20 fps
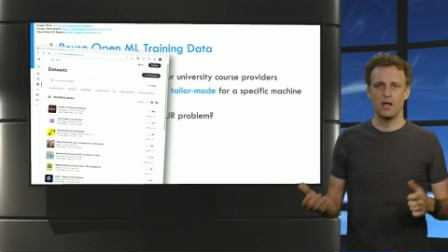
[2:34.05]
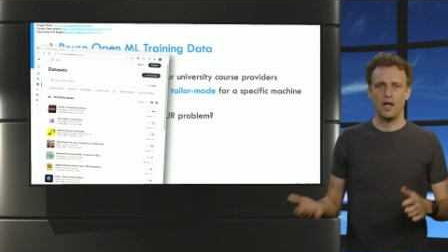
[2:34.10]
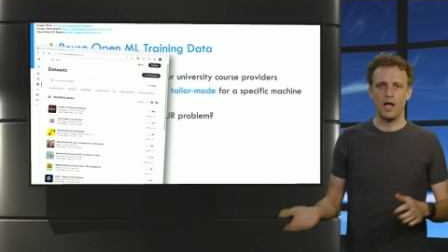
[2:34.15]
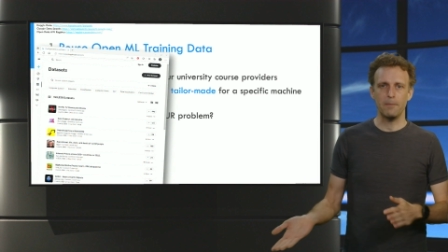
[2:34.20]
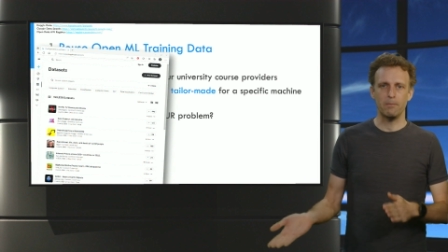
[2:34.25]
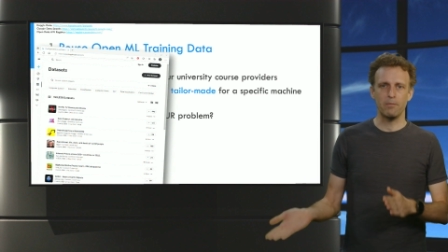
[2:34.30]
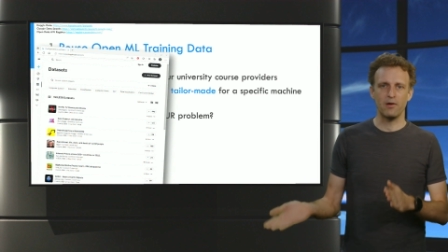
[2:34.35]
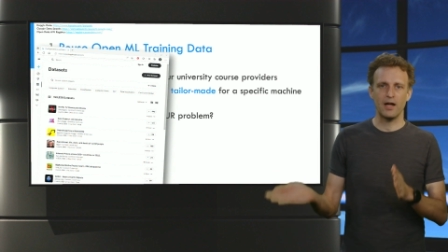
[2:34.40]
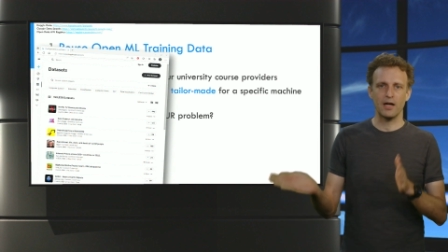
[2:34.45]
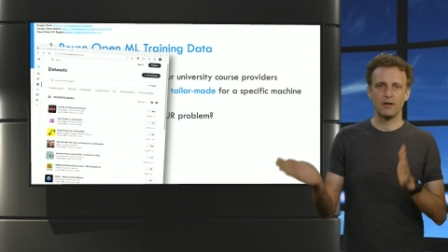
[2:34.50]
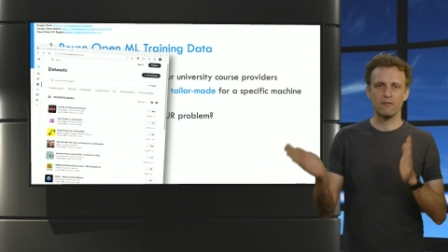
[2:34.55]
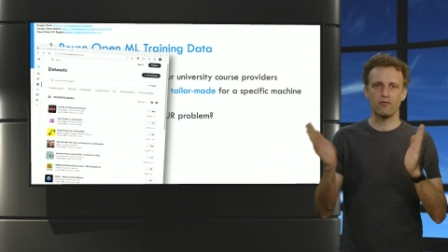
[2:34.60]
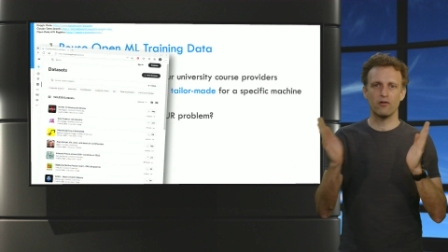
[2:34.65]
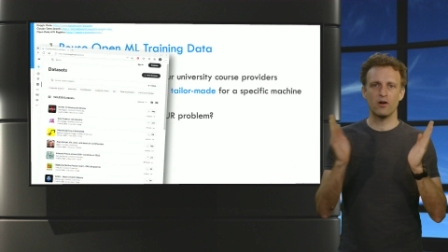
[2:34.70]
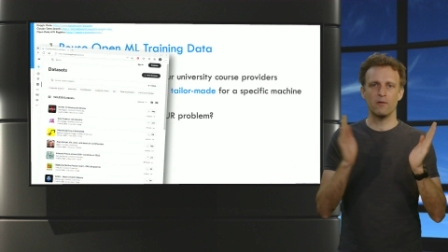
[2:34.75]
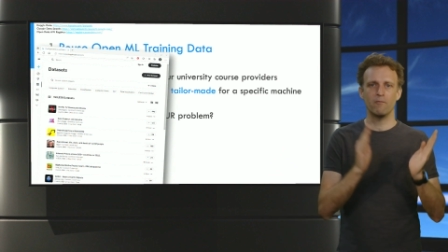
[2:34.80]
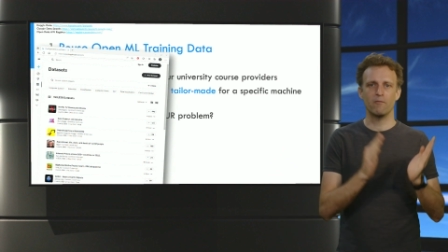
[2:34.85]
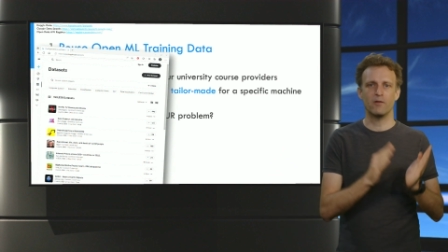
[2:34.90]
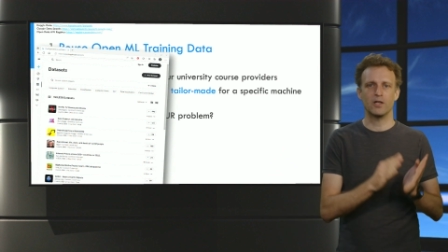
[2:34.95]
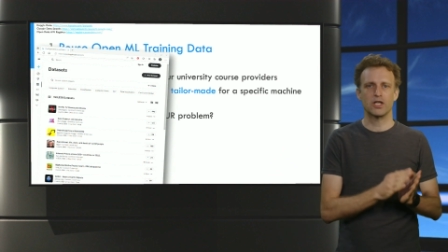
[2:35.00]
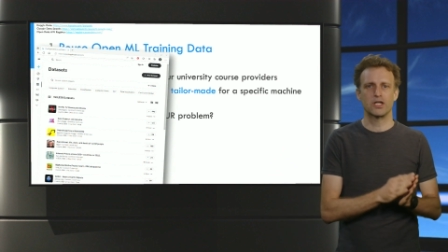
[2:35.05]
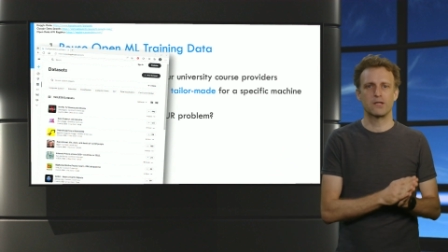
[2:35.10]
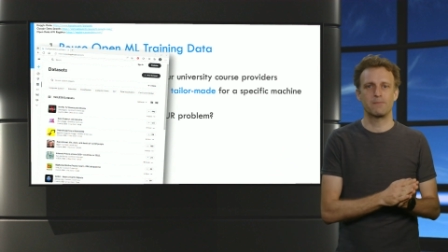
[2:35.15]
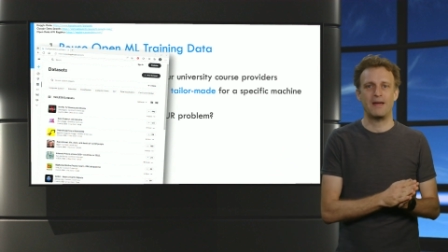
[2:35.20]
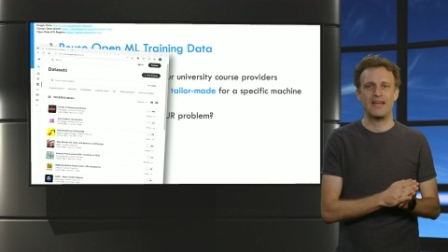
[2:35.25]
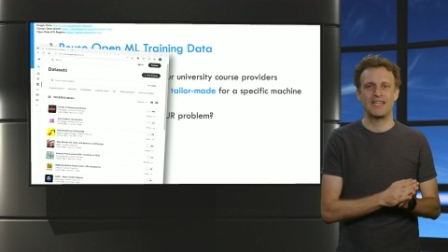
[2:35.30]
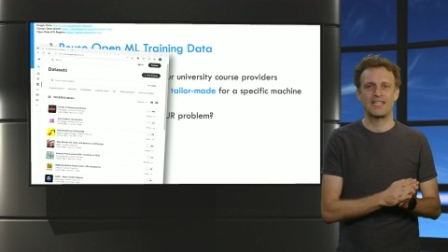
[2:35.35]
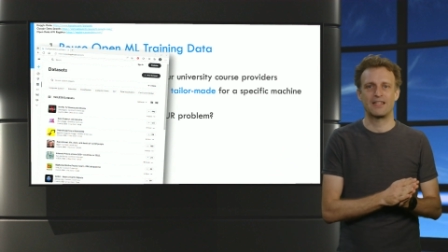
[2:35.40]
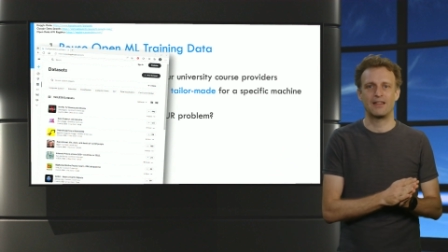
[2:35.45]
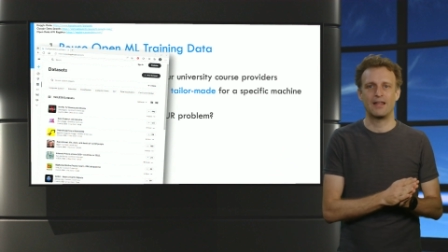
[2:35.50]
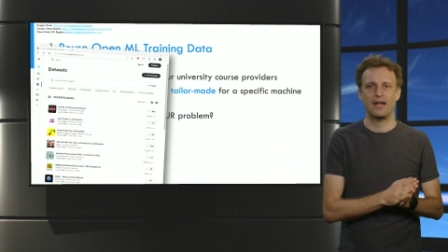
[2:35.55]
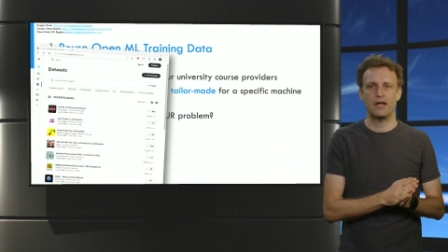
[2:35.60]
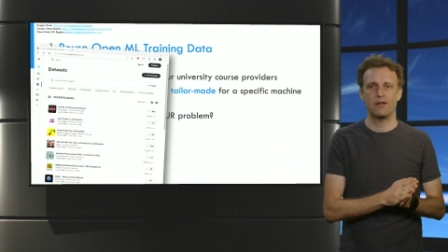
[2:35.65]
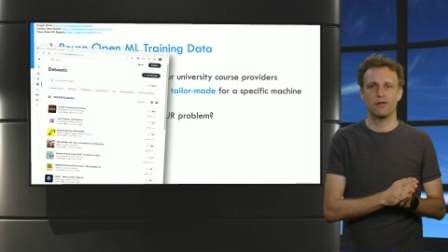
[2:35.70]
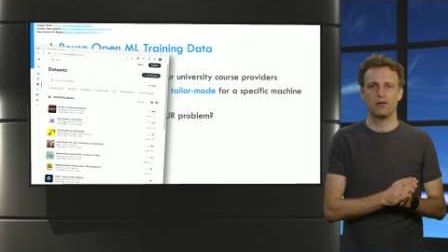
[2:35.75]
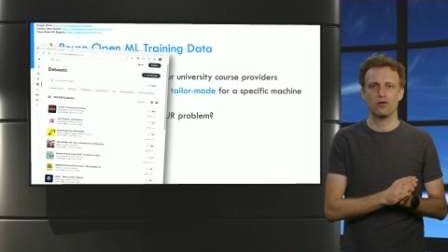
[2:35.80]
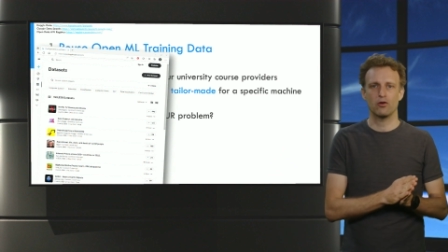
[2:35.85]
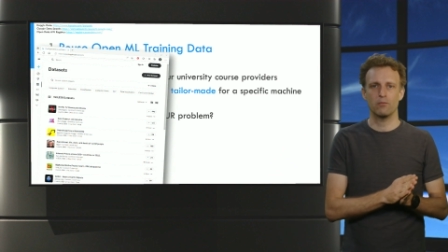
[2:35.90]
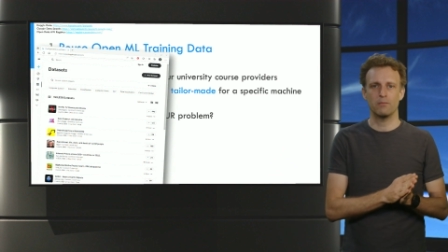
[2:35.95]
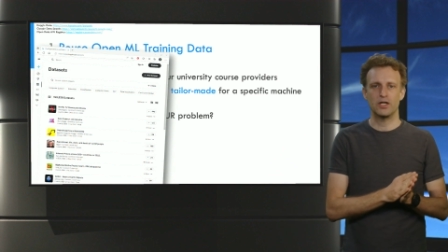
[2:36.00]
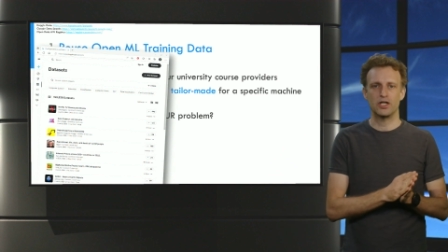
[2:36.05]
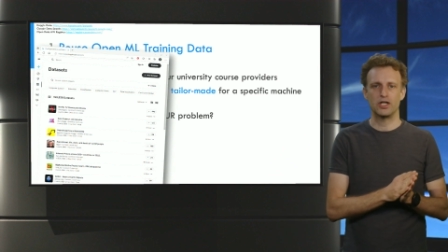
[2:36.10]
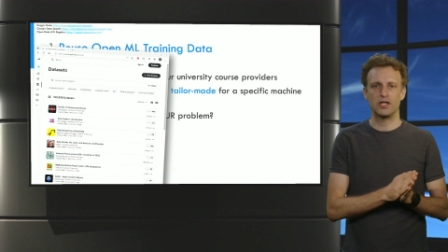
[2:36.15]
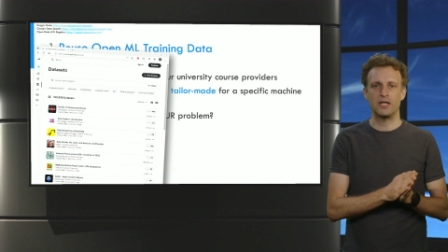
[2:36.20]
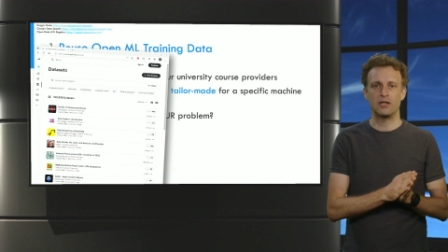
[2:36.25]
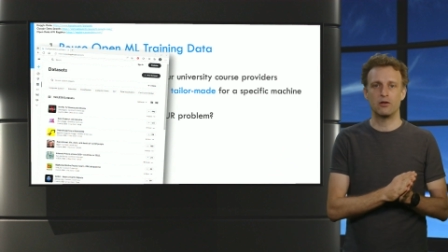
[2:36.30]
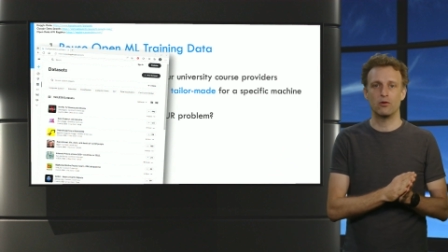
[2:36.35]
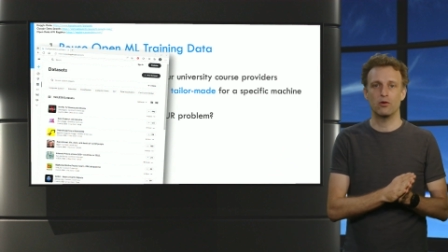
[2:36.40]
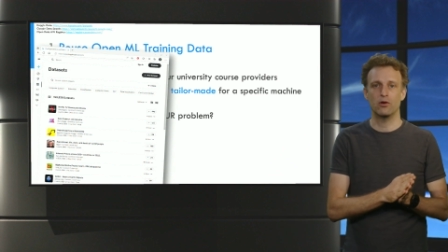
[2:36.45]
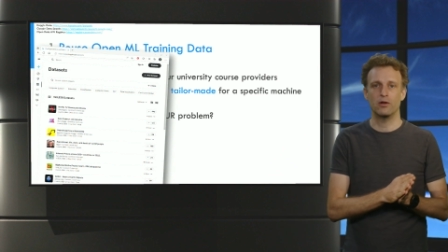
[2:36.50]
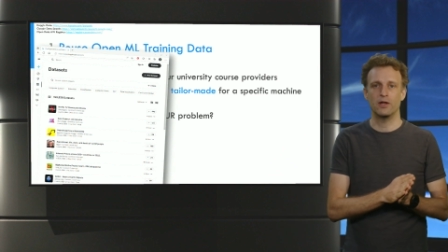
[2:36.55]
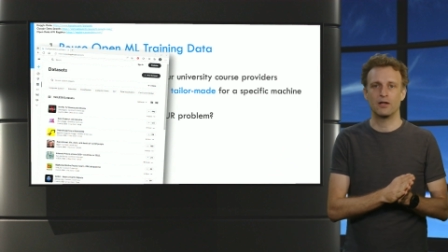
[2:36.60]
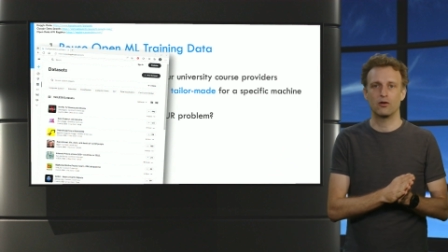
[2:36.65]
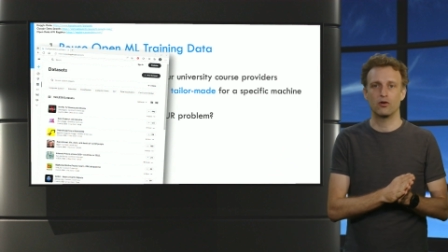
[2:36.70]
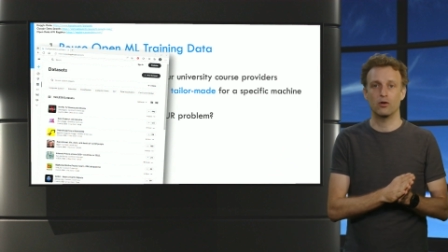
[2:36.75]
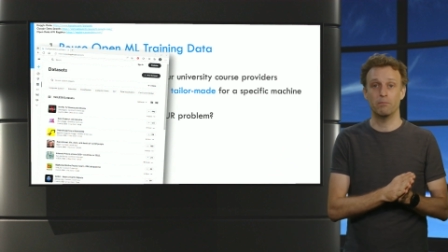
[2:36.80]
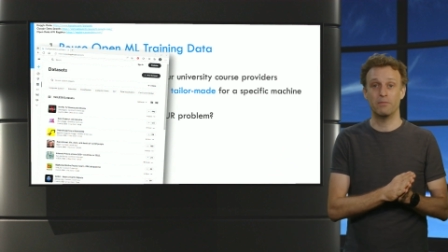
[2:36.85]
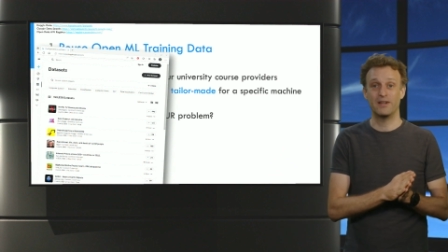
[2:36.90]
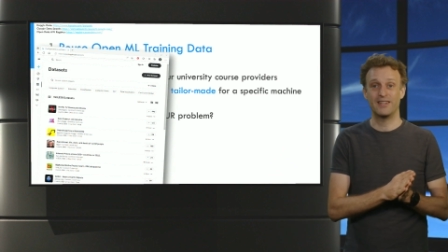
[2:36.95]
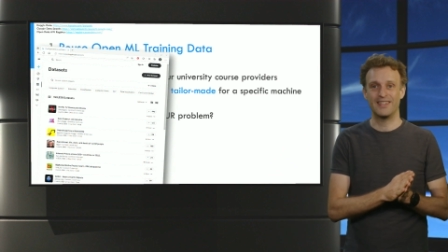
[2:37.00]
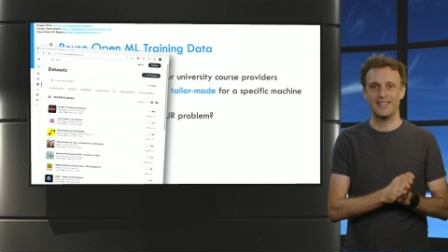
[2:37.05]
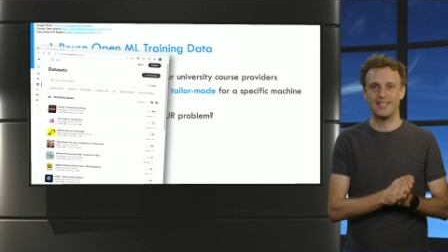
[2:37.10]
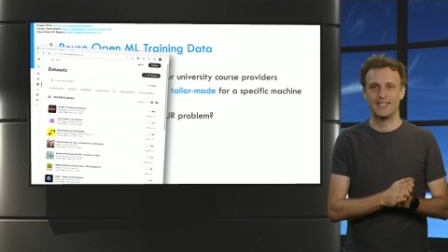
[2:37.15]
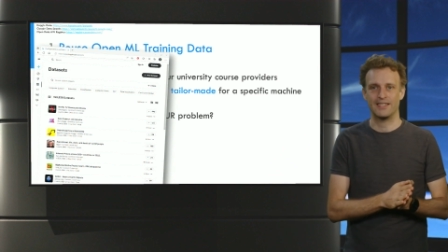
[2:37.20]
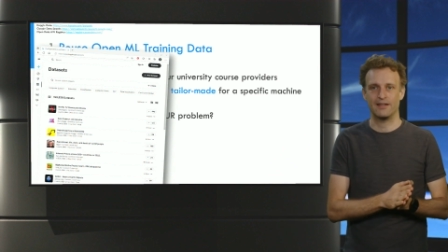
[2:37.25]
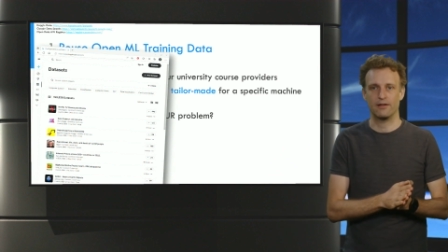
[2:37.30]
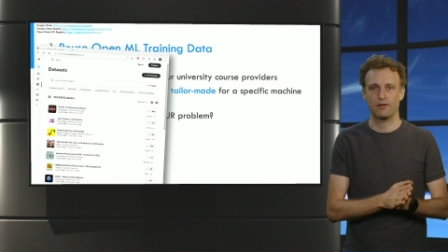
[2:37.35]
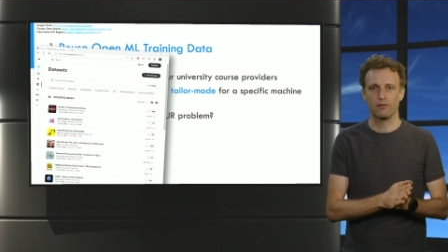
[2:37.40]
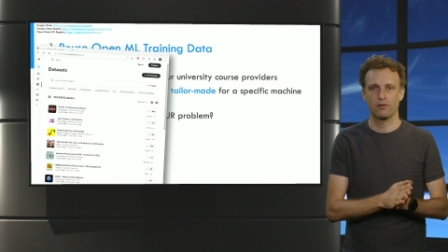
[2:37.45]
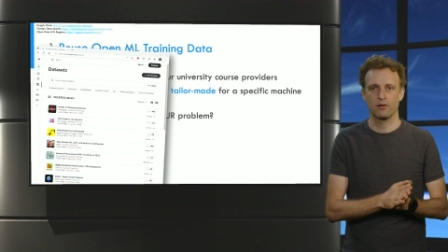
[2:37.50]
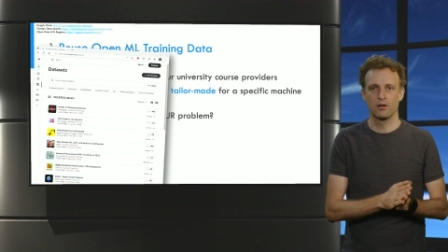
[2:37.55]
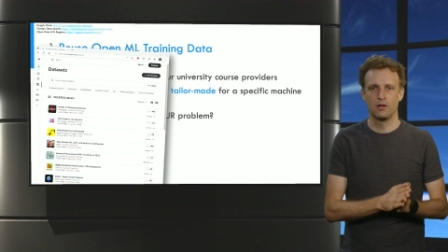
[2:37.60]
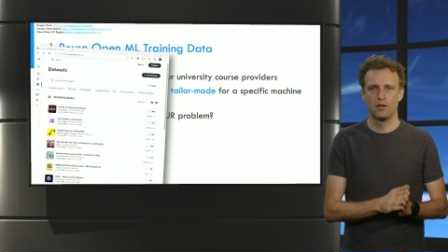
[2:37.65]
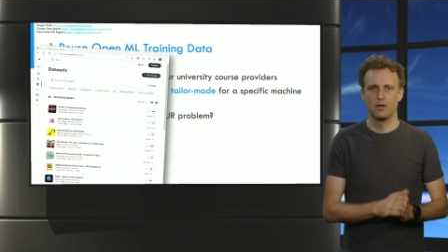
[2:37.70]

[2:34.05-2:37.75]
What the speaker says: a platform which specializes on machine learning competitions.